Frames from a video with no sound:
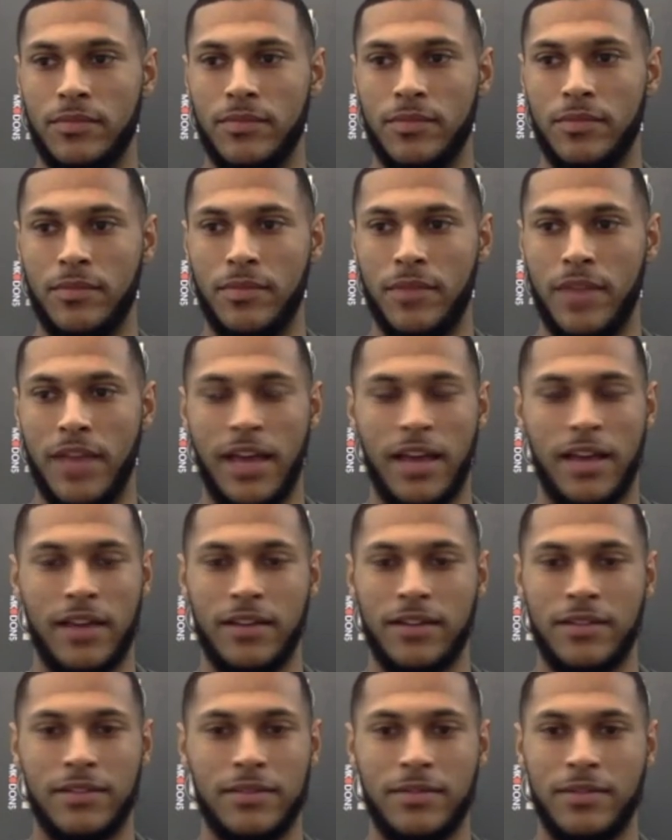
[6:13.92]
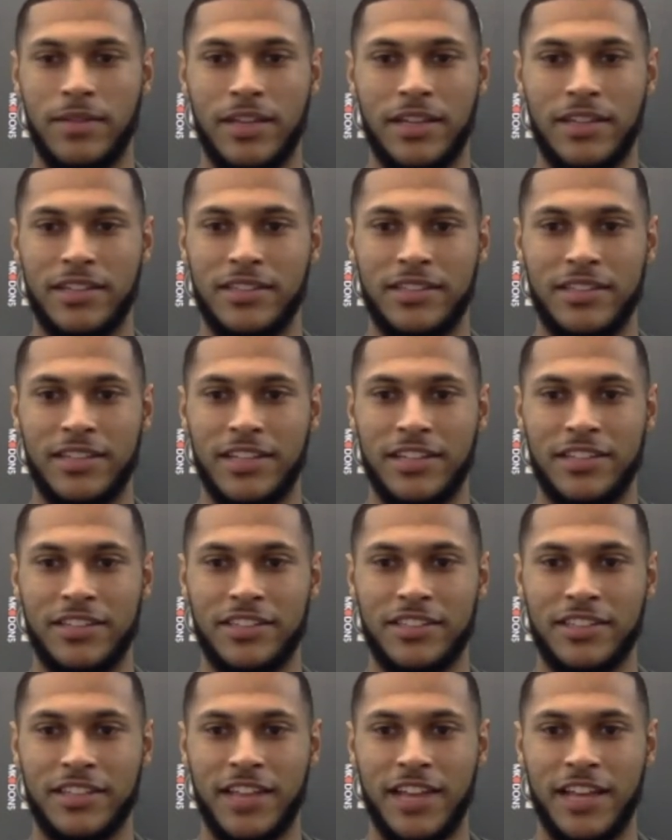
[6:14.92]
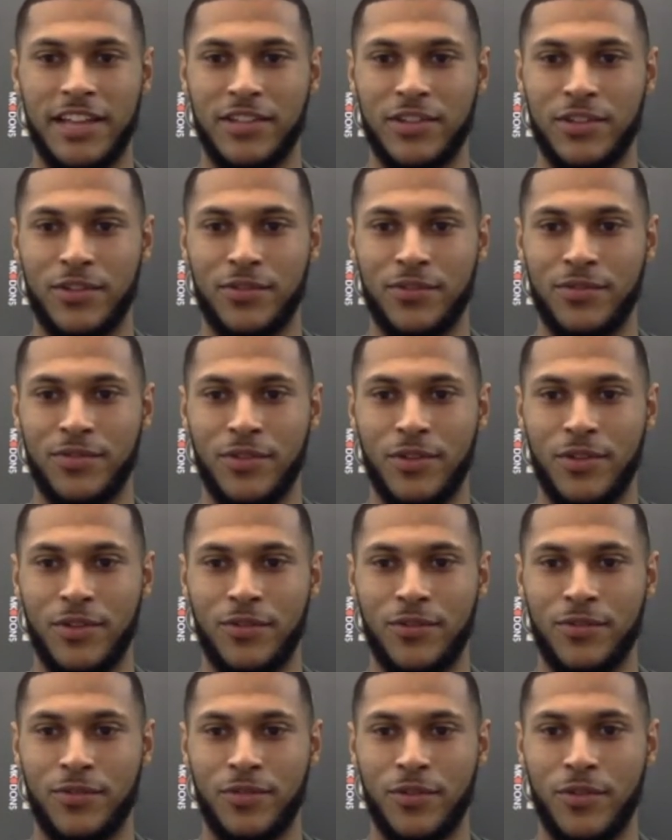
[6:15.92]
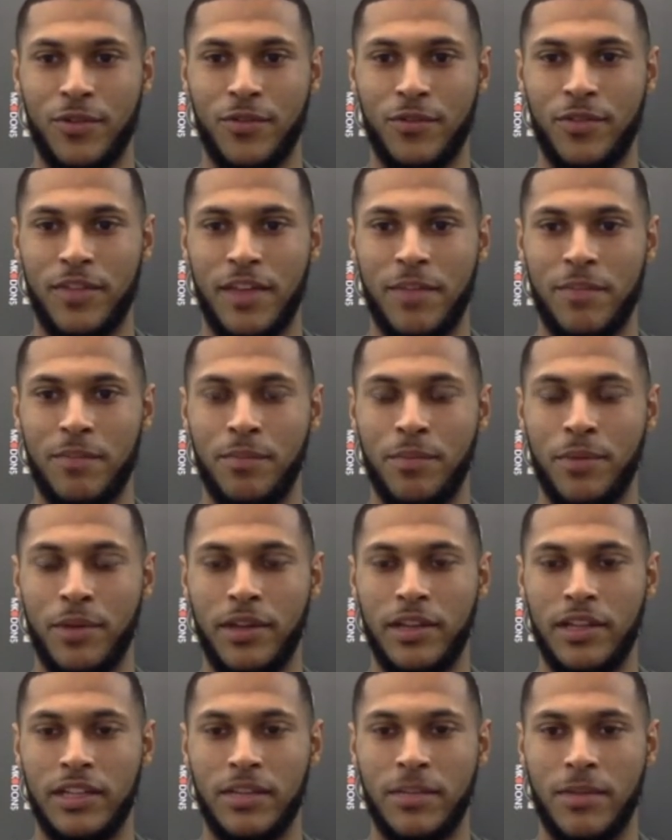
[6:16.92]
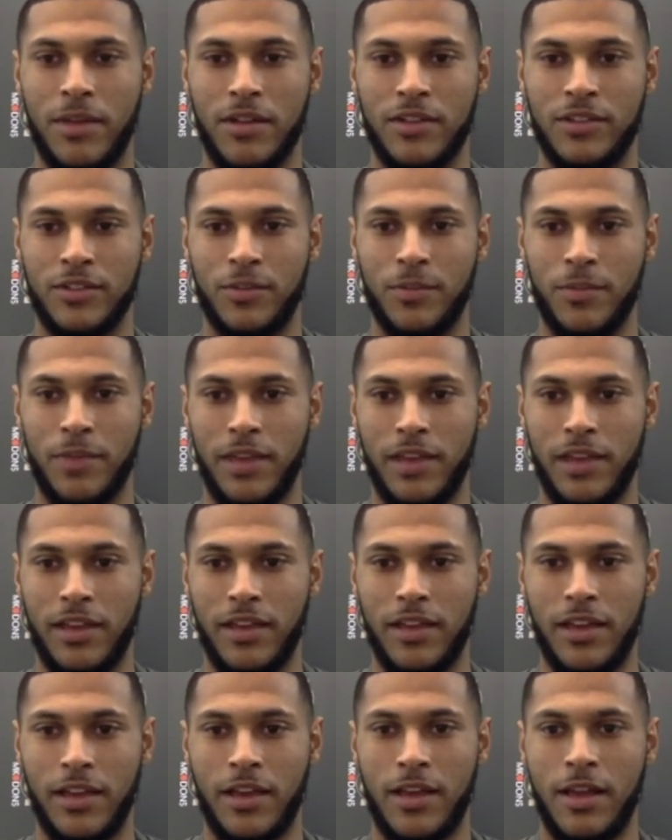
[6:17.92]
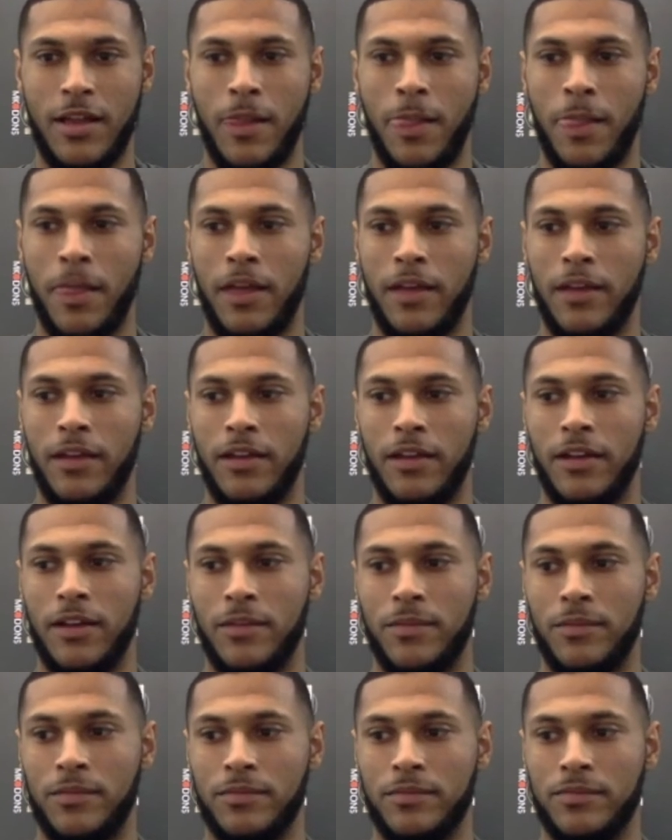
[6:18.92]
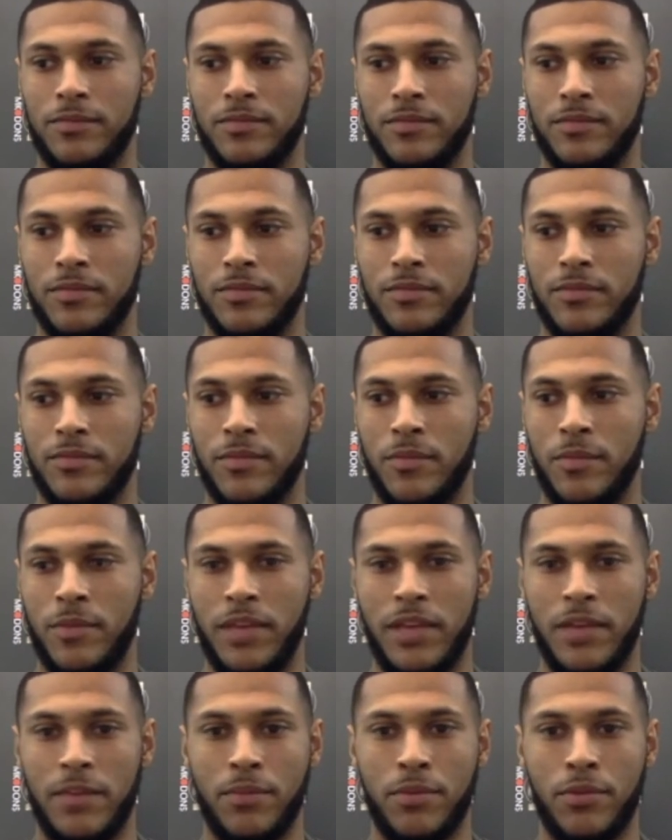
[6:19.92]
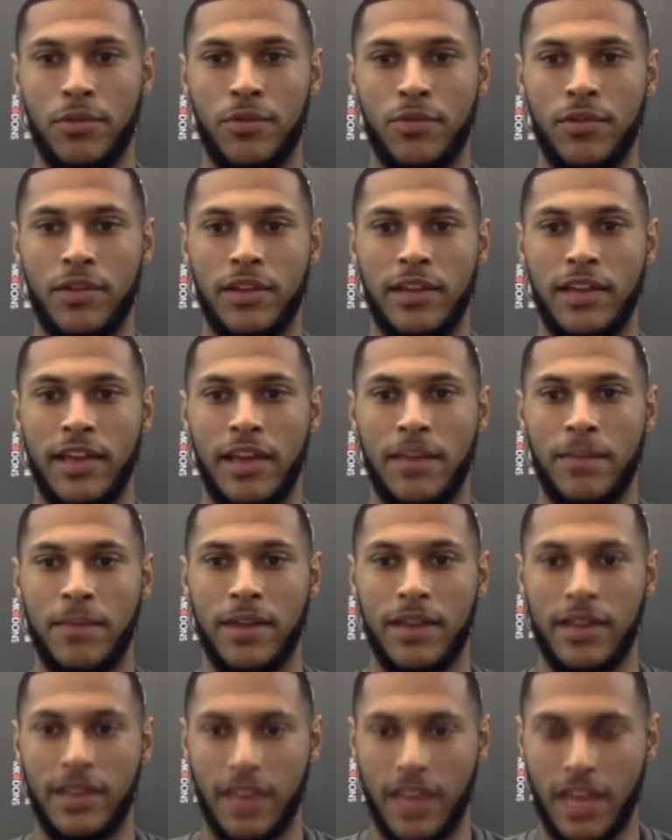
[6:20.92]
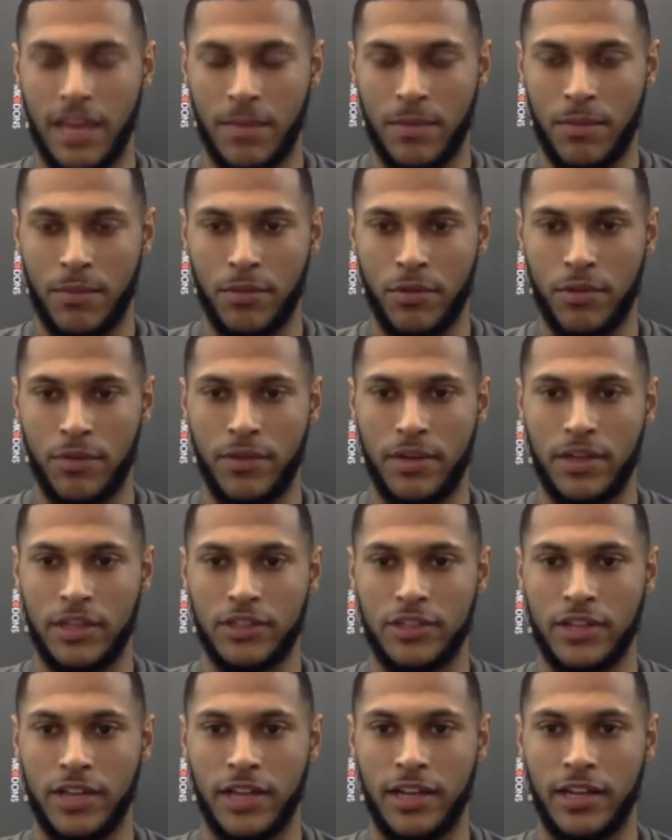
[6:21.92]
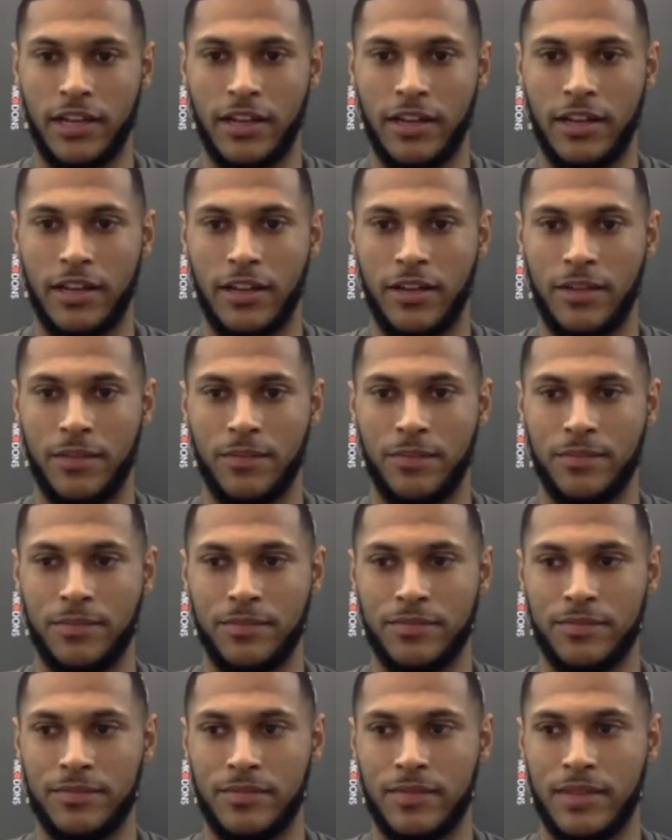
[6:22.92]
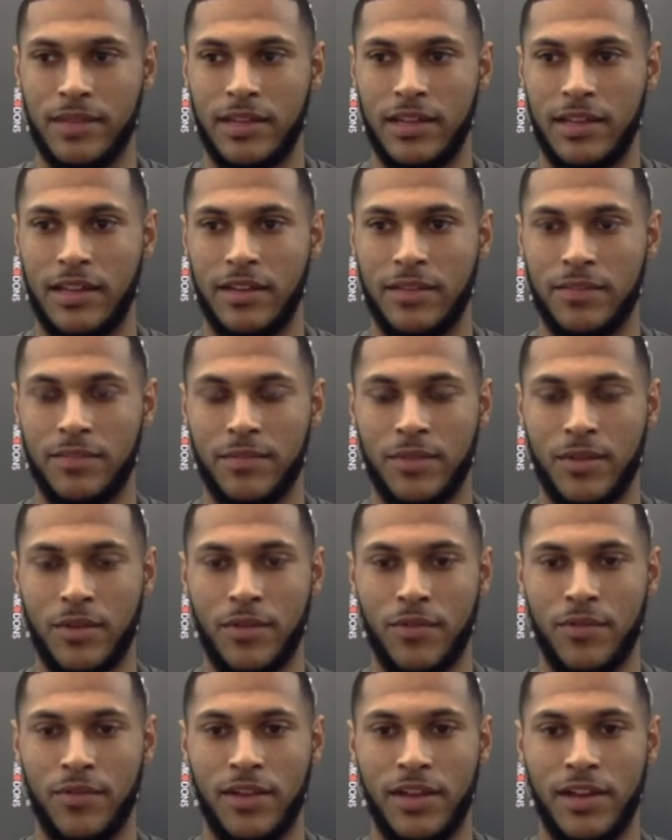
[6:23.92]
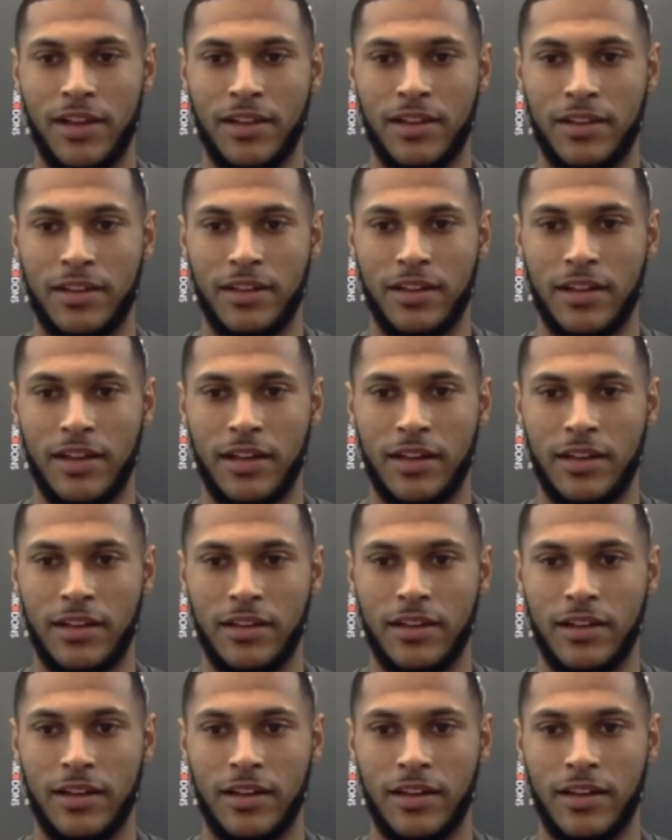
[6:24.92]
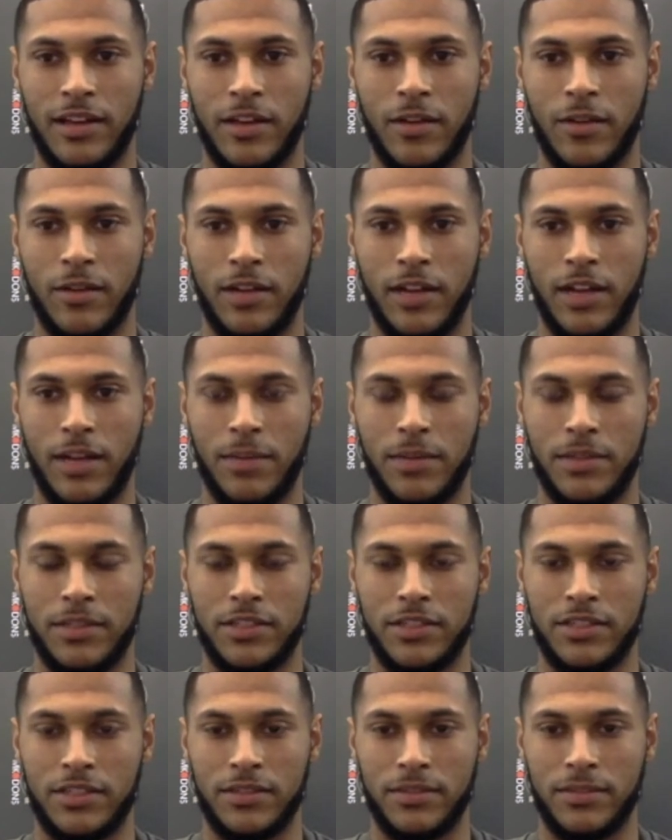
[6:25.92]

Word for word: yeah it's it's just a case of, of, of them putting the demands on me and um, me improving game by game improving in training and um, and yeah, hopefully I can I can I can kick on in that position.